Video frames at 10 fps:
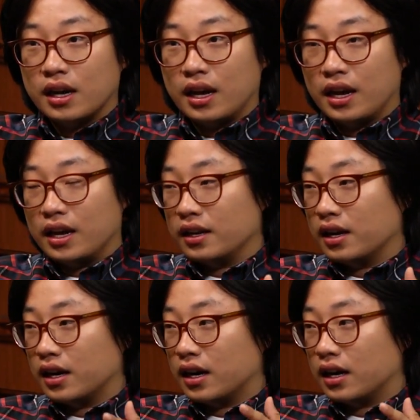and
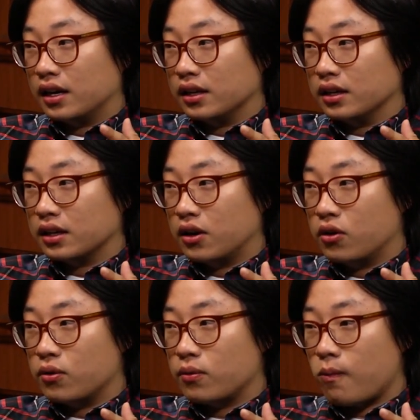uh, you
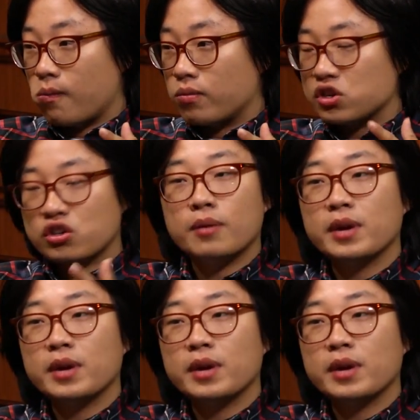know, just trying to